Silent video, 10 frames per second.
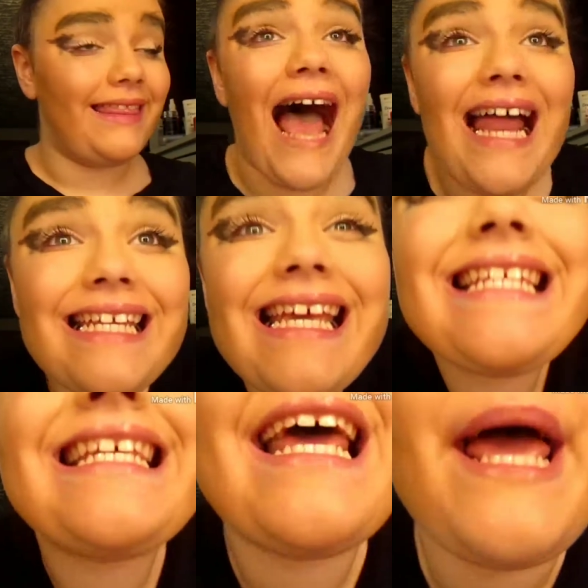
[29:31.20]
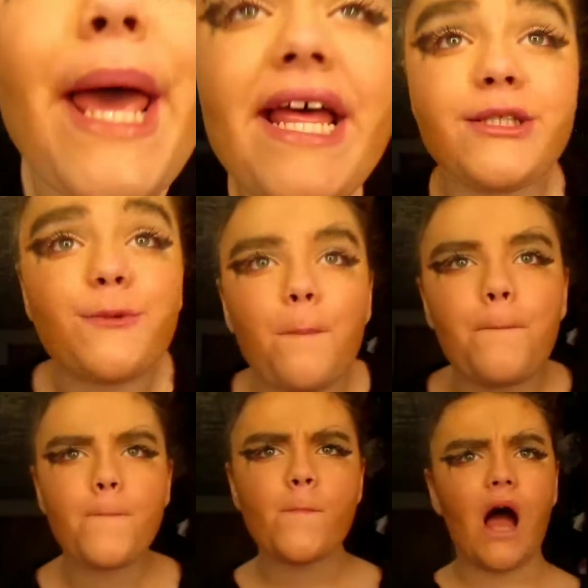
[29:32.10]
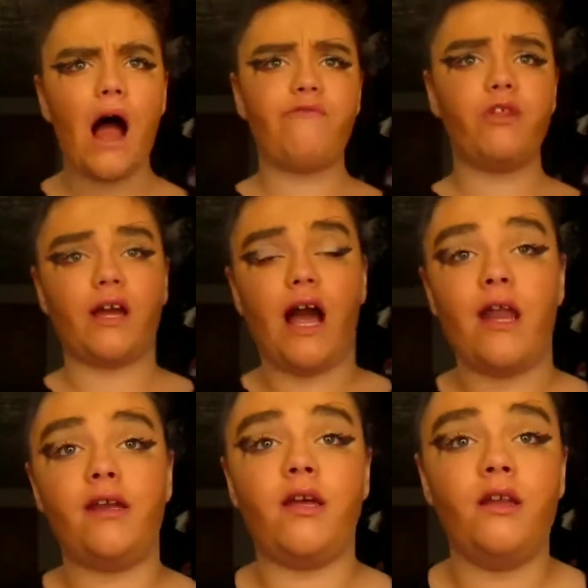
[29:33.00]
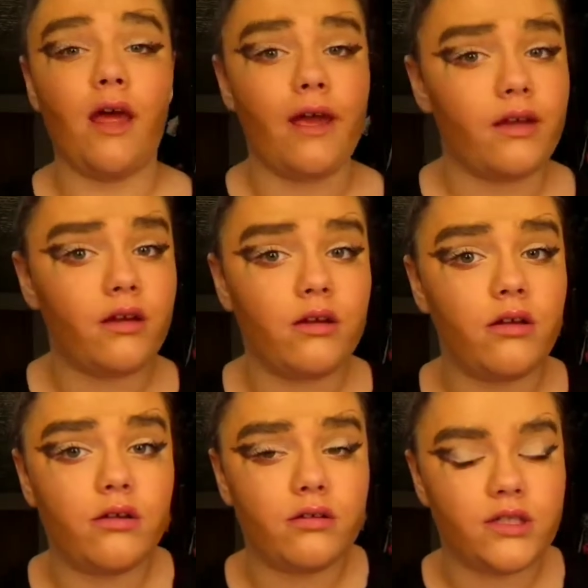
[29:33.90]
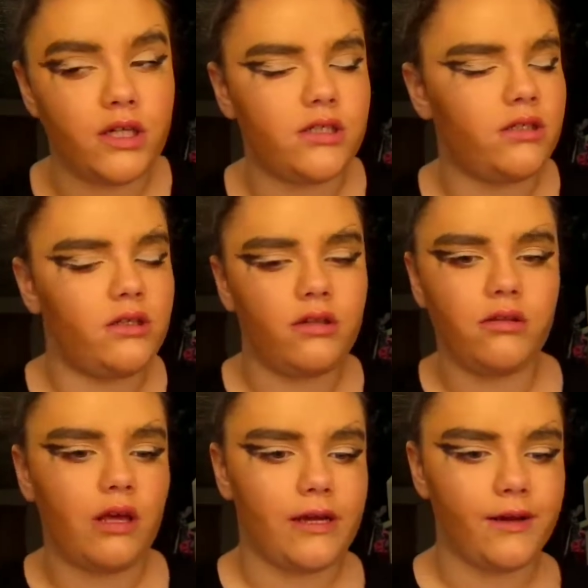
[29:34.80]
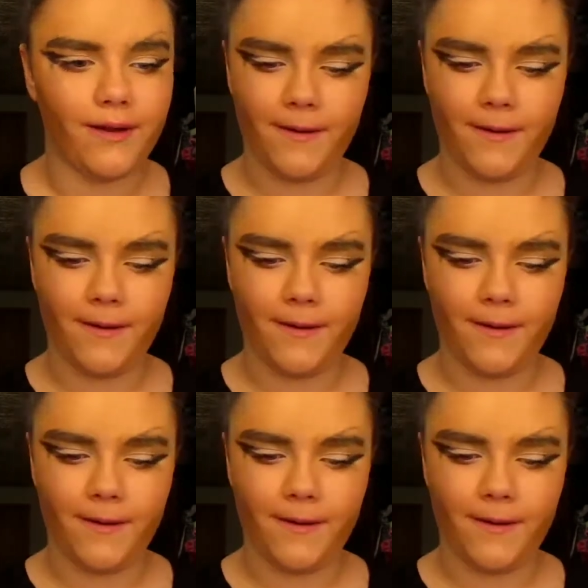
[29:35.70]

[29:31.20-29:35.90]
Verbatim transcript: That is it. I feel like I did, like, seriously, like,